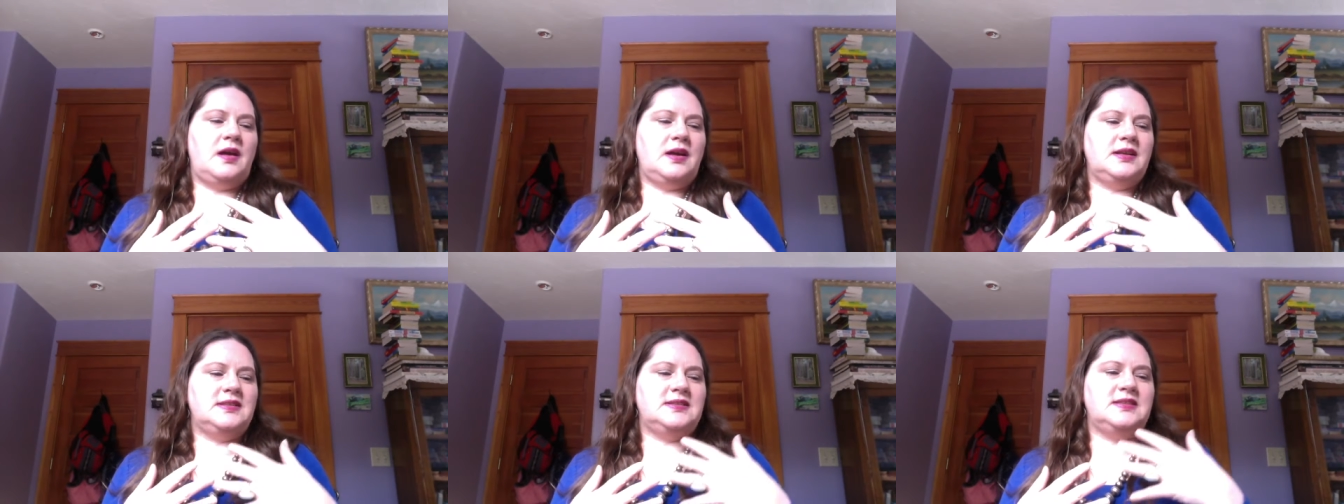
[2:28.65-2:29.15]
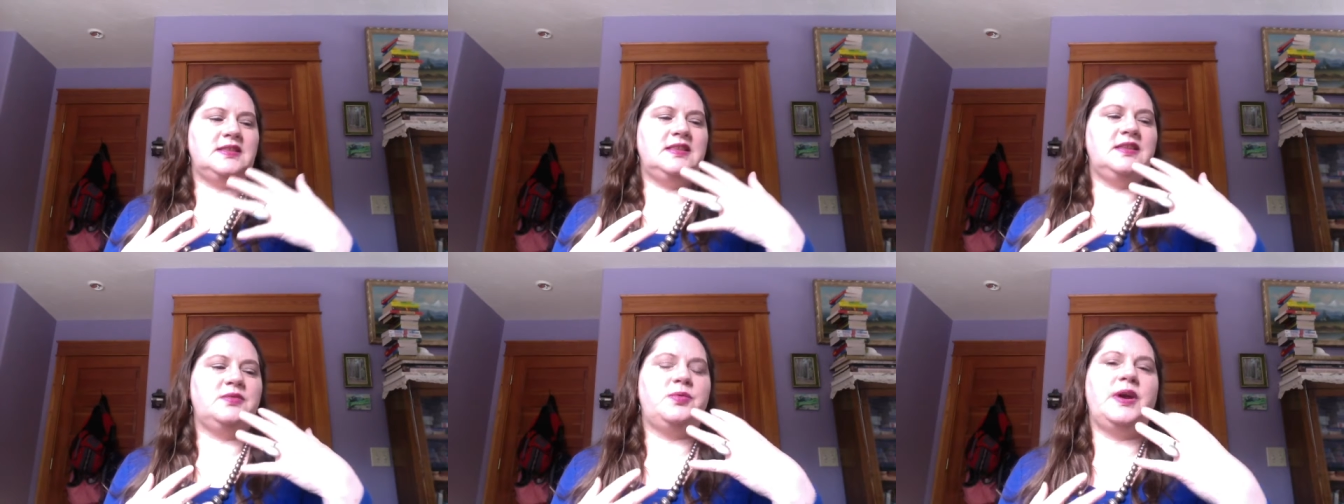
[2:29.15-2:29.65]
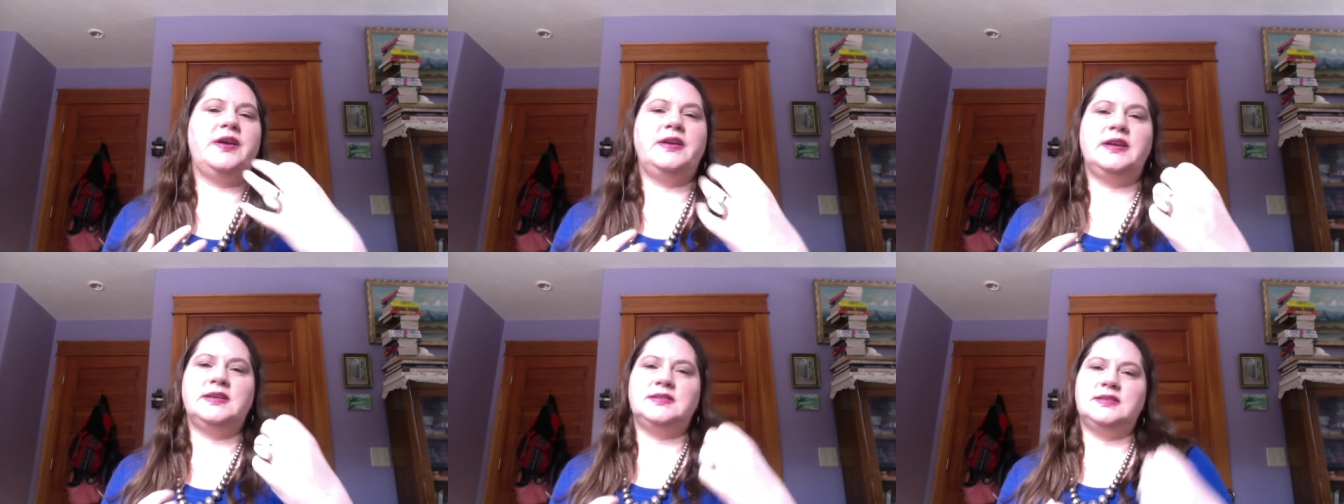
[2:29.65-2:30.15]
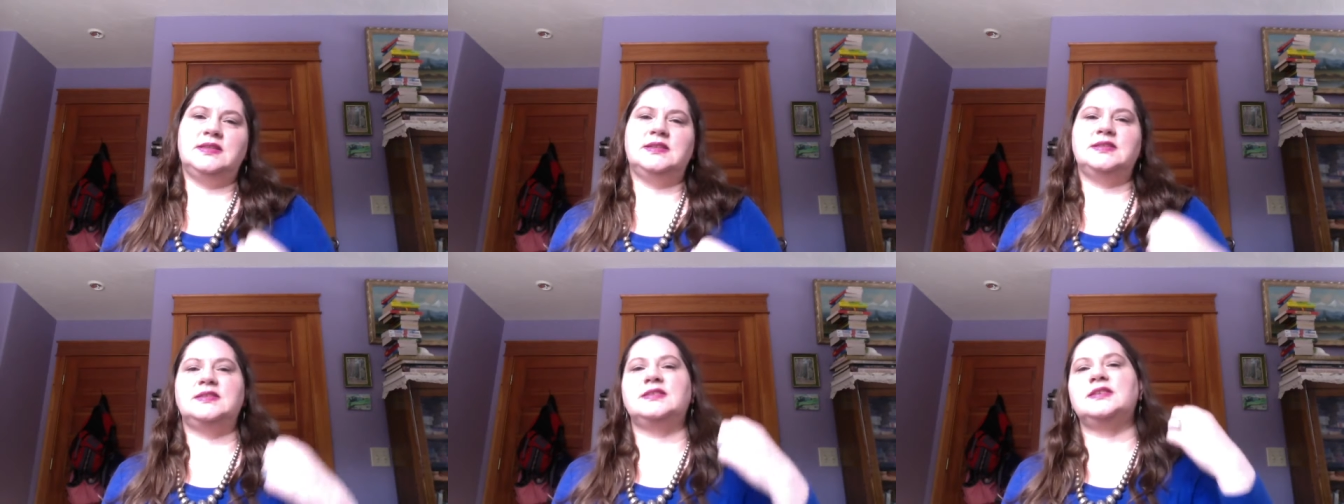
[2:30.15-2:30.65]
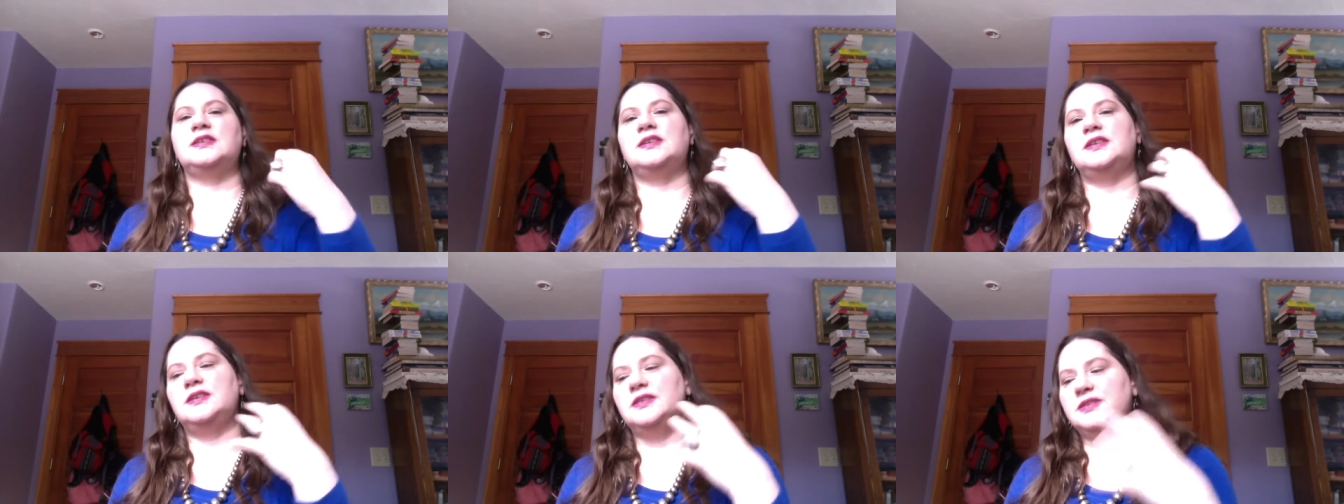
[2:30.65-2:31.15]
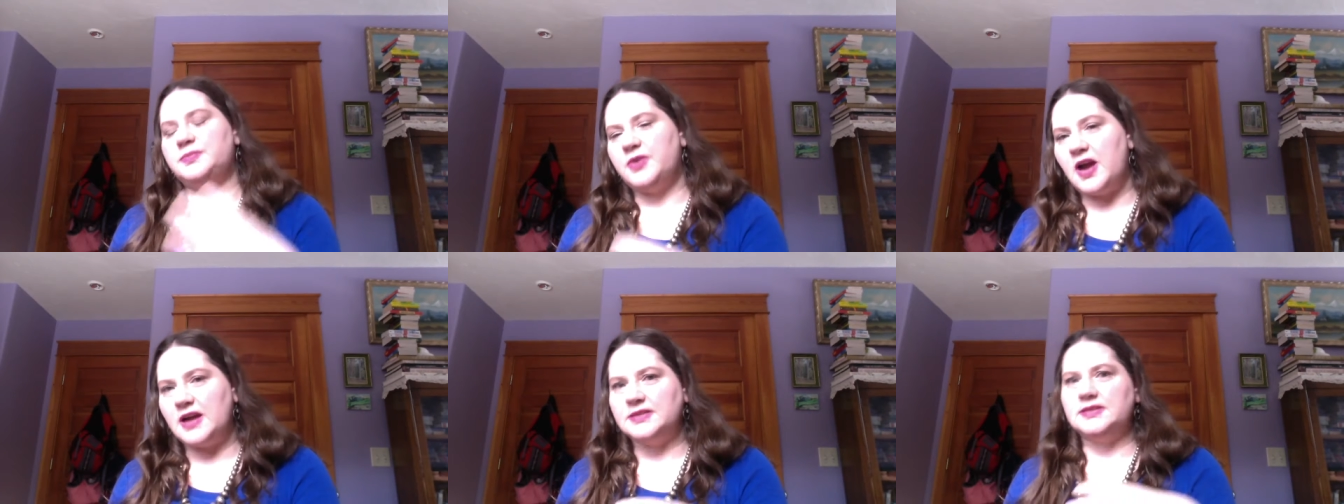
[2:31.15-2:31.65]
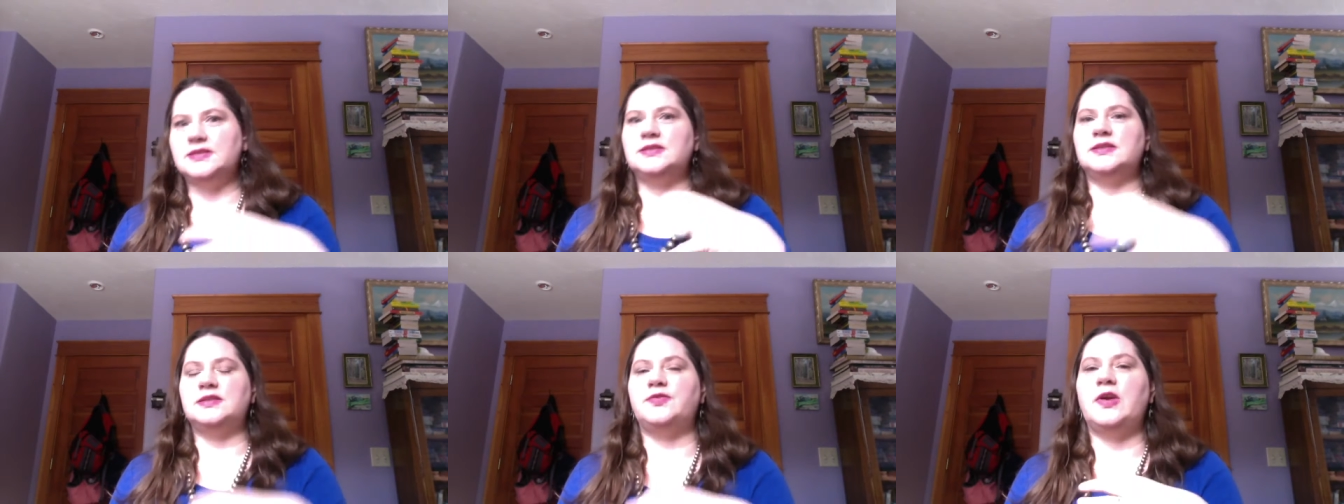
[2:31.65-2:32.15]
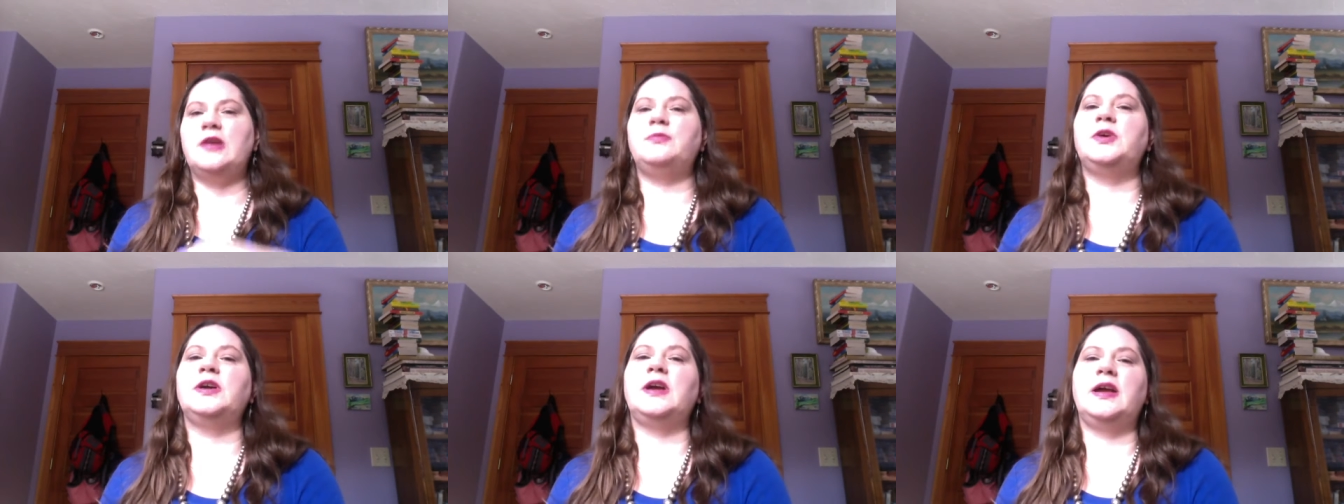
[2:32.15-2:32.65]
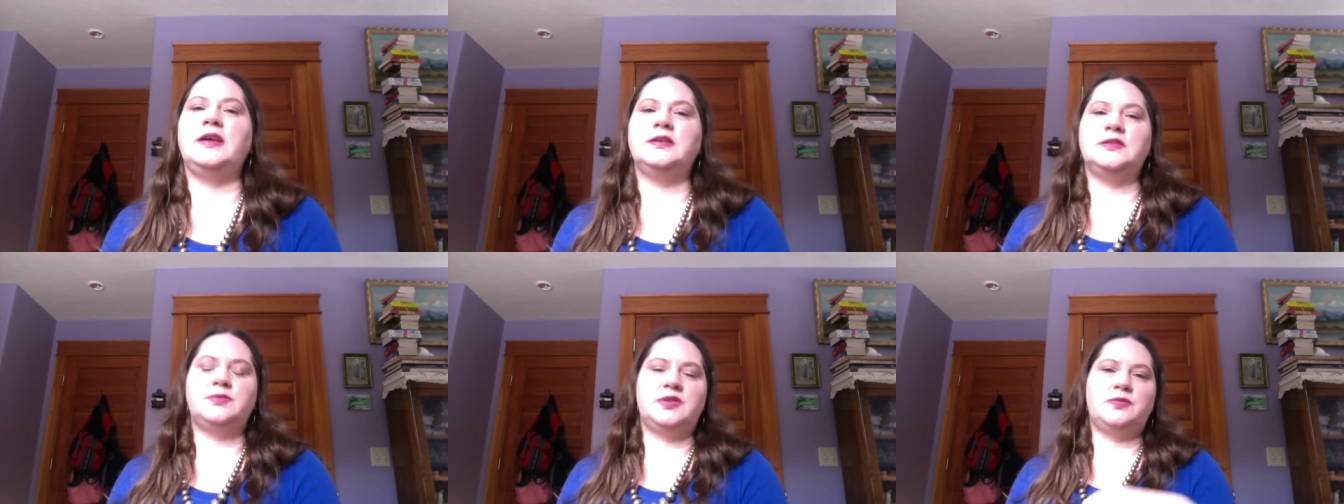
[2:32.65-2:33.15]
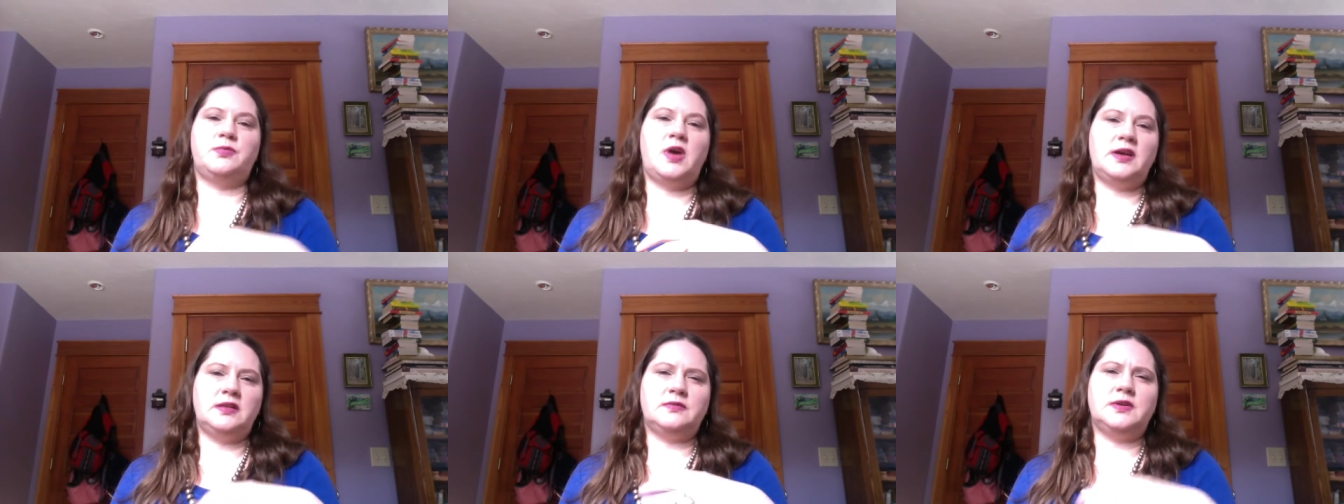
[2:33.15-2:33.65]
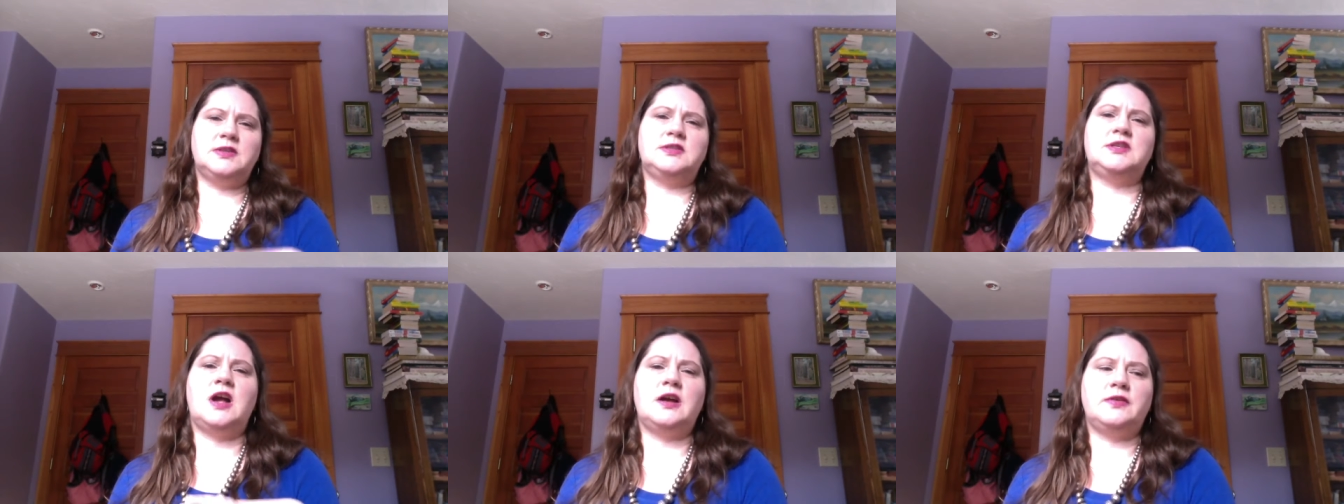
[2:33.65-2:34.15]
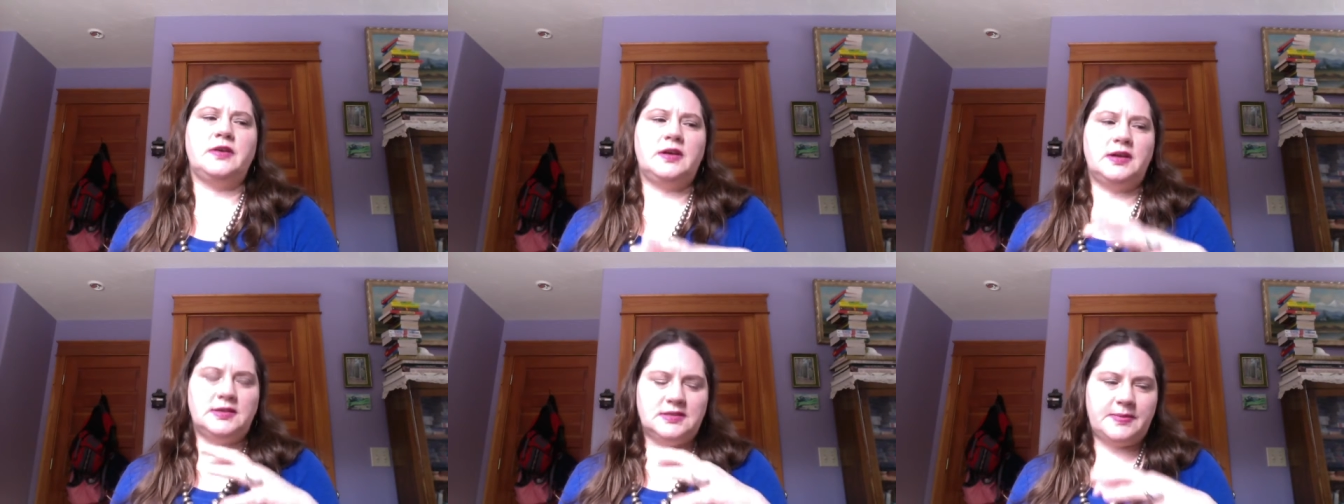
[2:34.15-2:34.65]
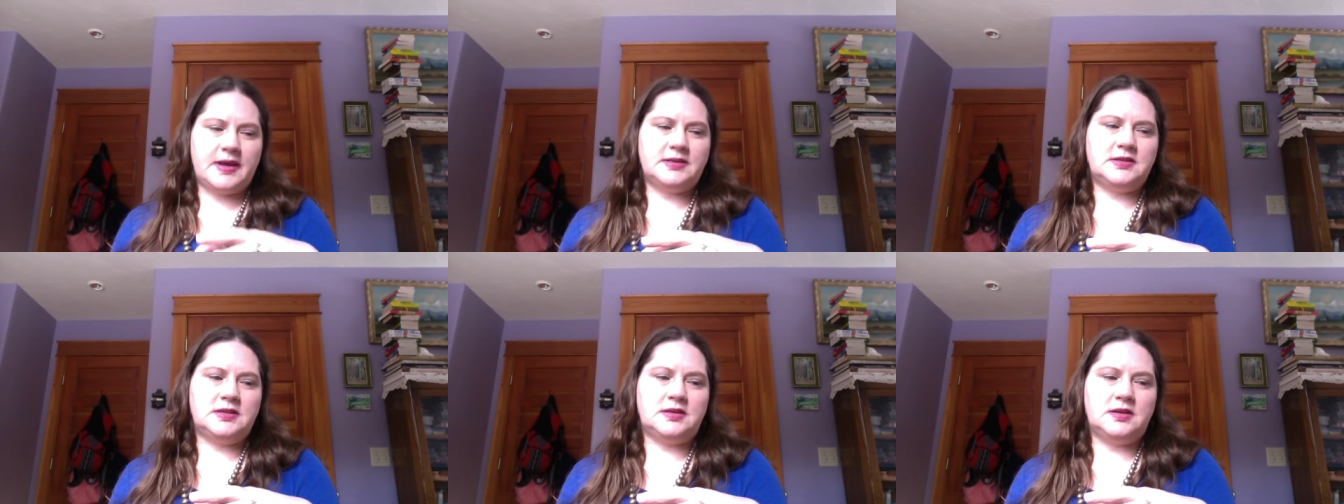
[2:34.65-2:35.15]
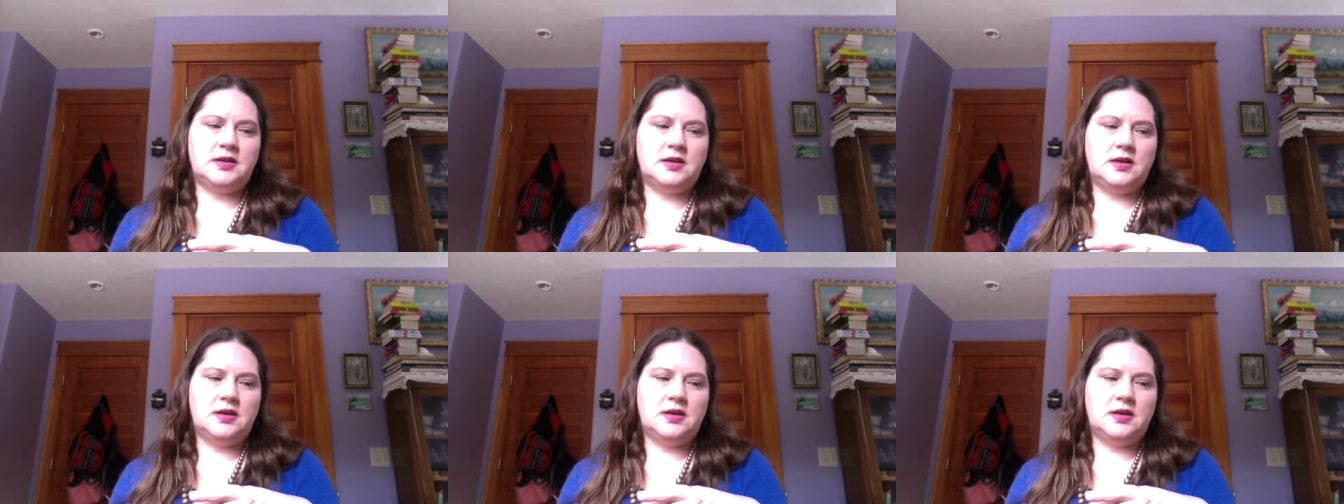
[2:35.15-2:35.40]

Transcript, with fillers: it's the awareness and this this process this framework i use with walking the world's chakra expansion